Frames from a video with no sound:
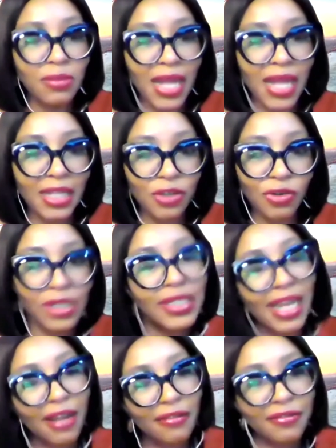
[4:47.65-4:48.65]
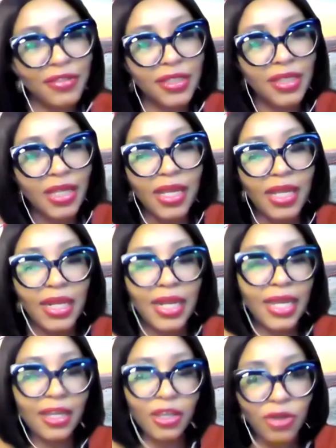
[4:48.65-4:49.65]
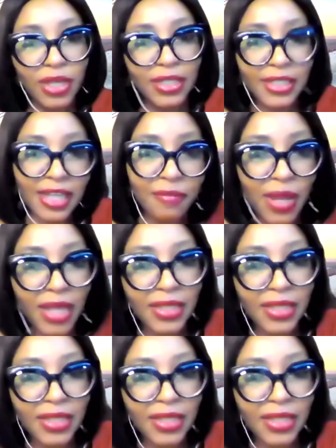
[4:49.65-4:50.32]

You're not daft. Like, you're not a daft person.